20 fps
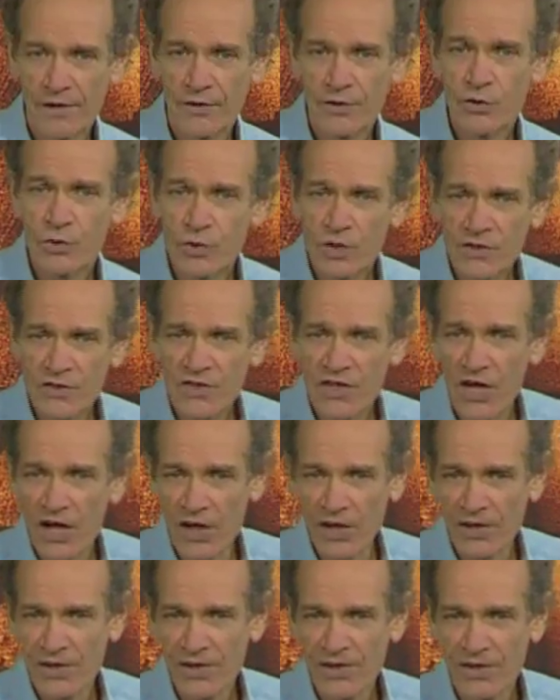you can
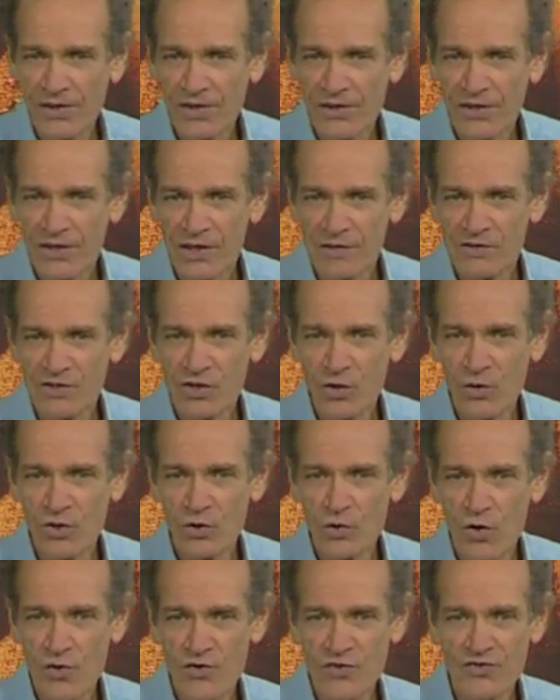tell if it's going
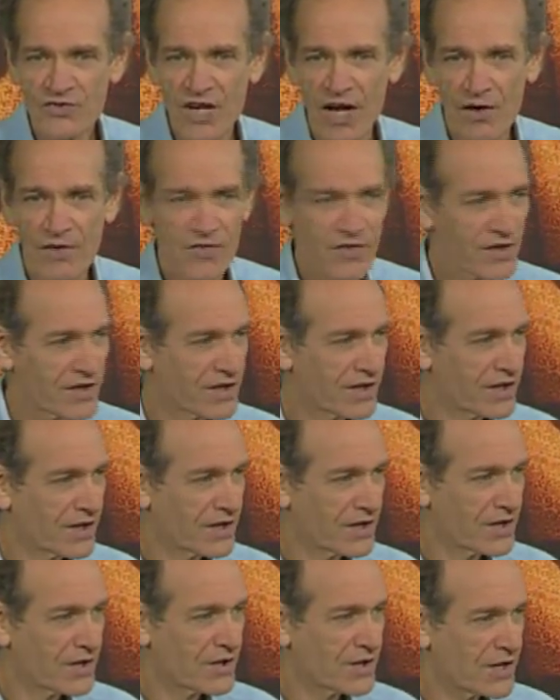north or south.
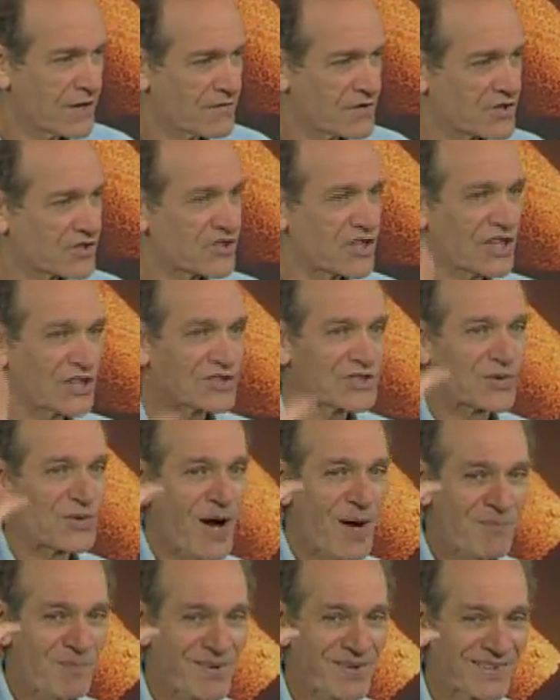If the sails are
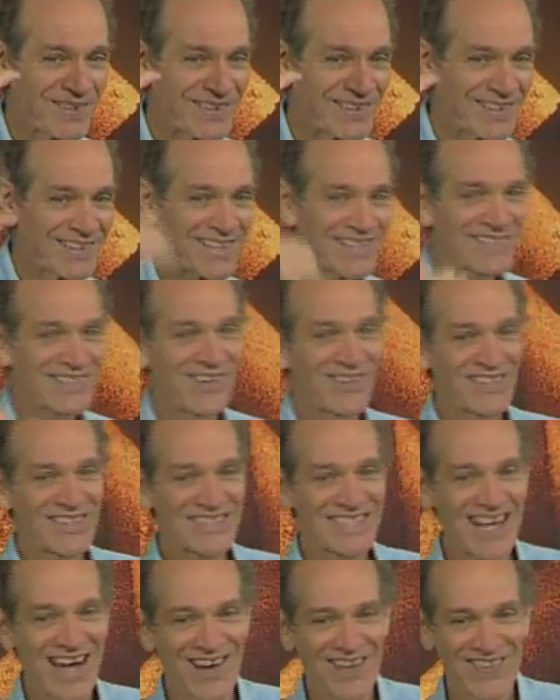up, it's going
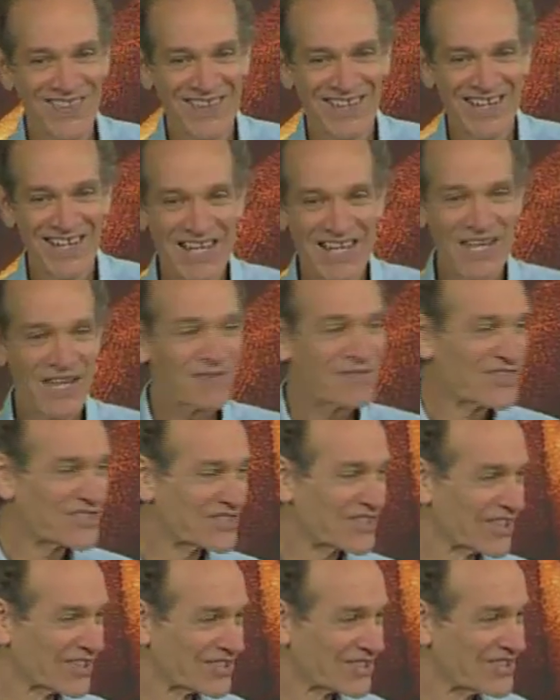south. If the
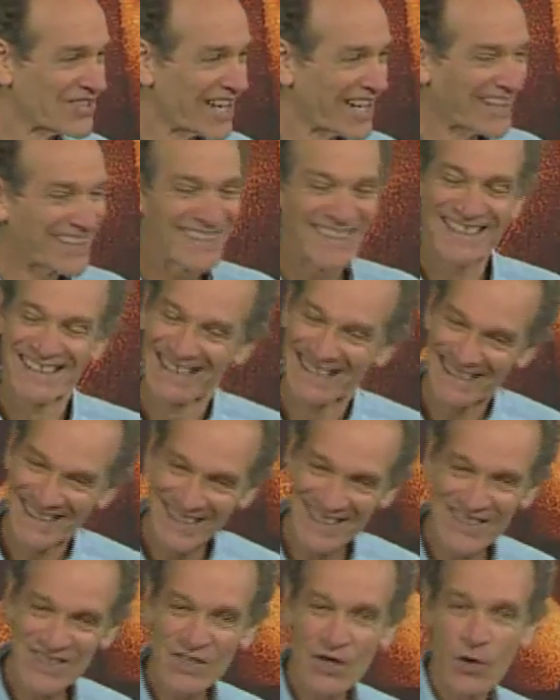sails are down,
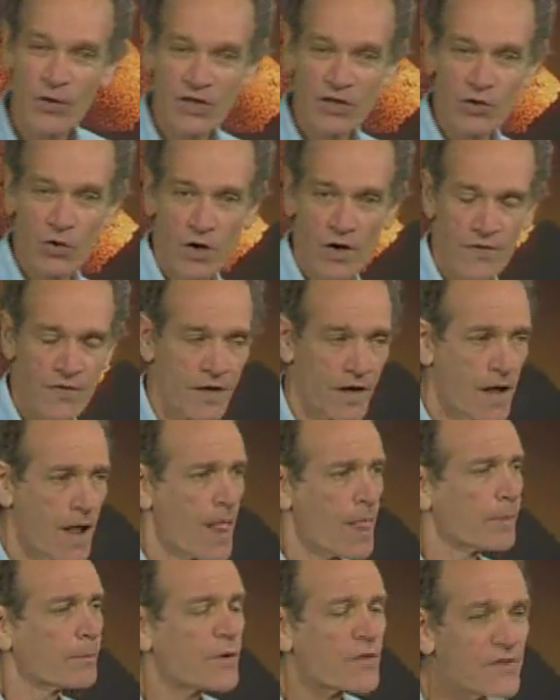it's going north.
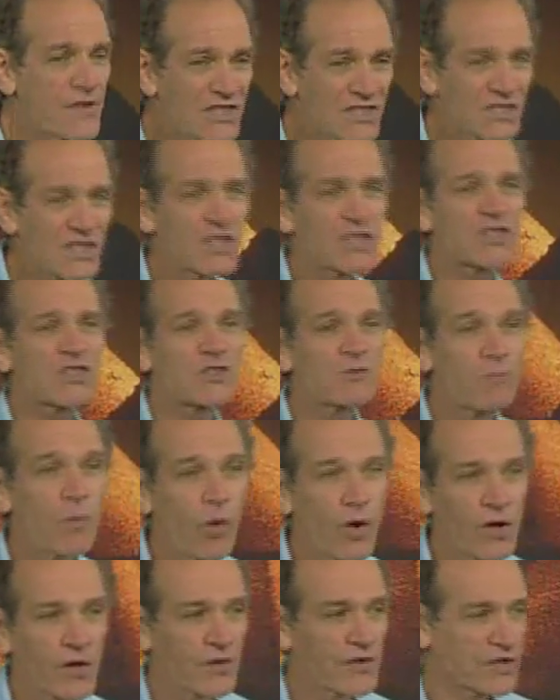But this
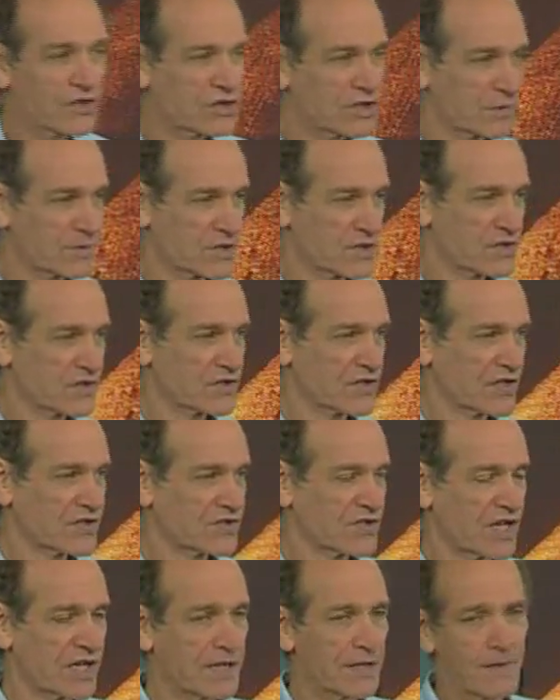spoiled the Egyptians, as I
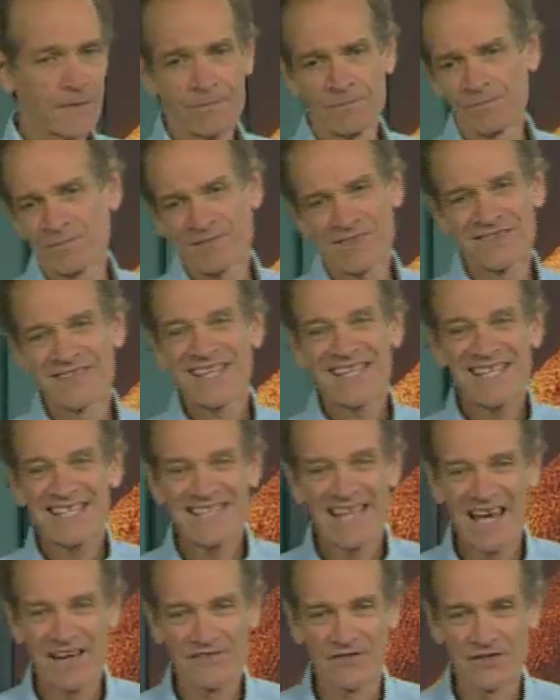say. They didn't
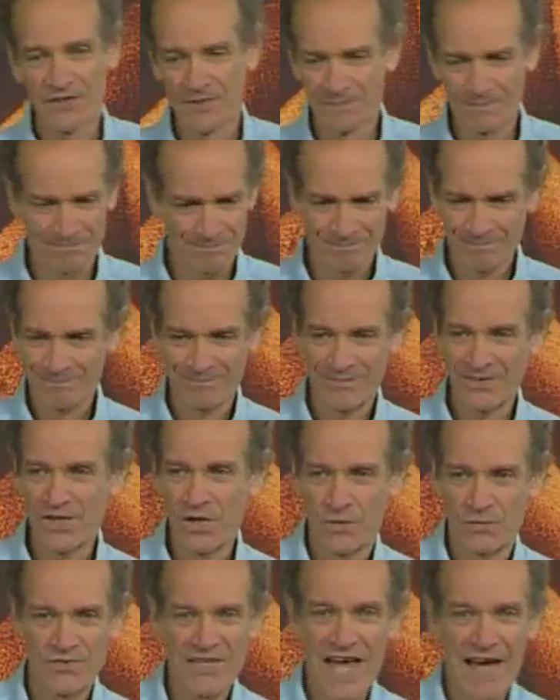have to,
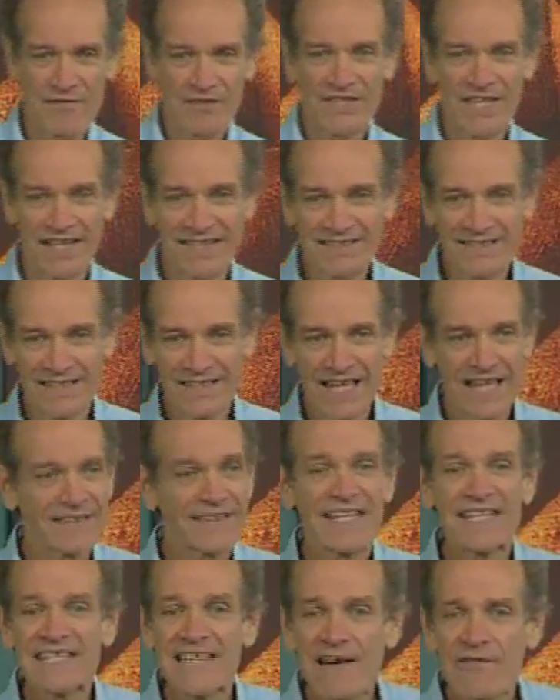navigate. They
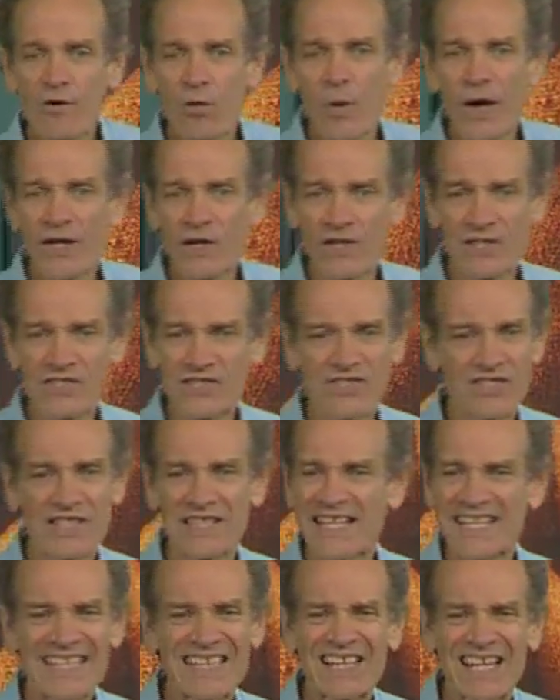never went on the sea.
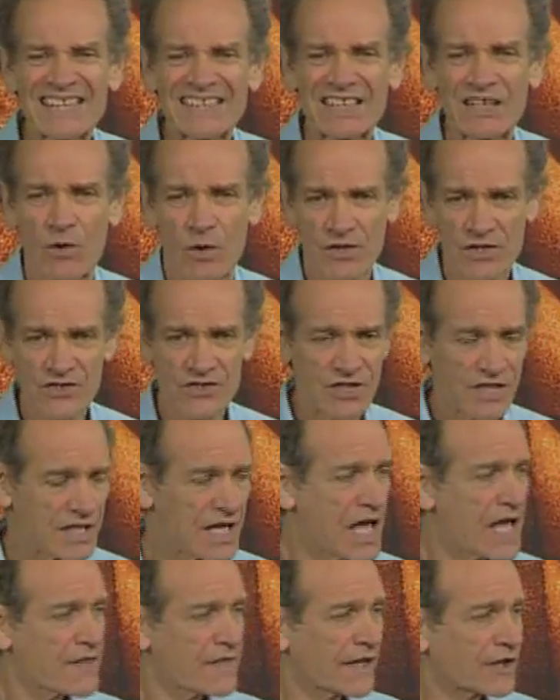They didn't like to go on the sea.
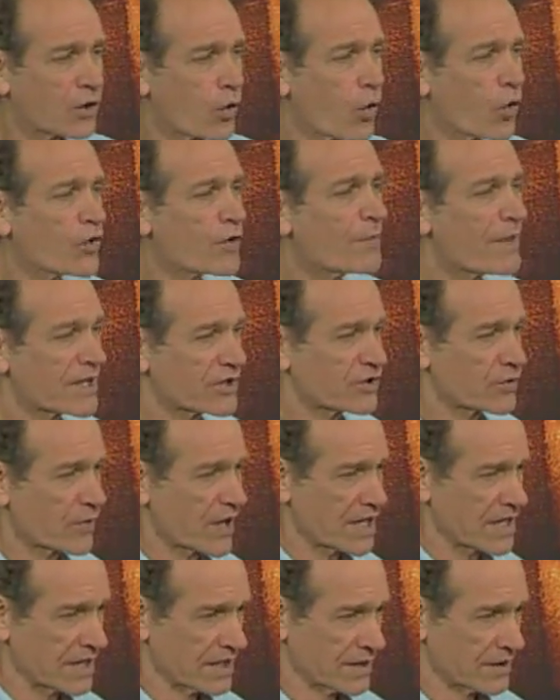They called the
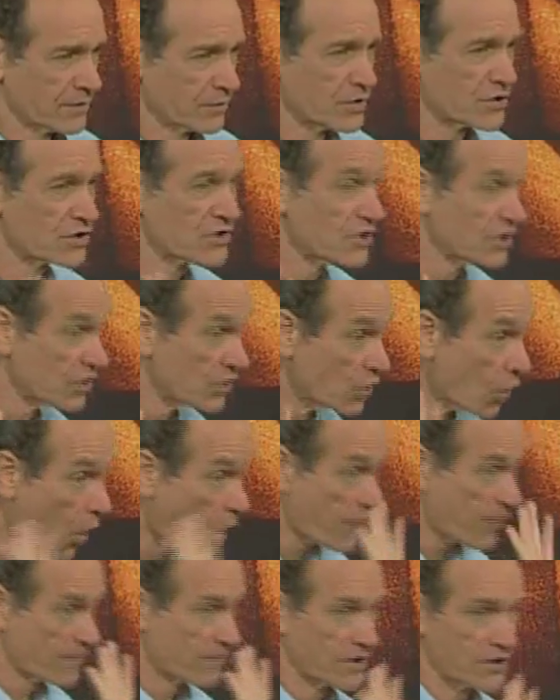Mediterranean, which is in the
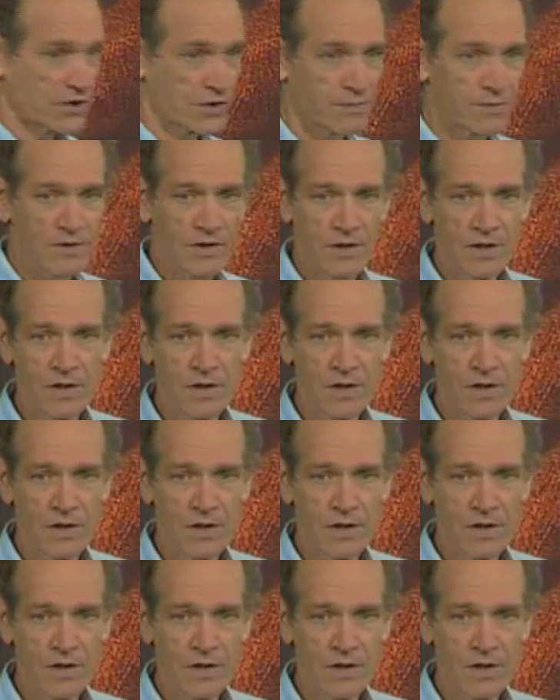north of Egypt,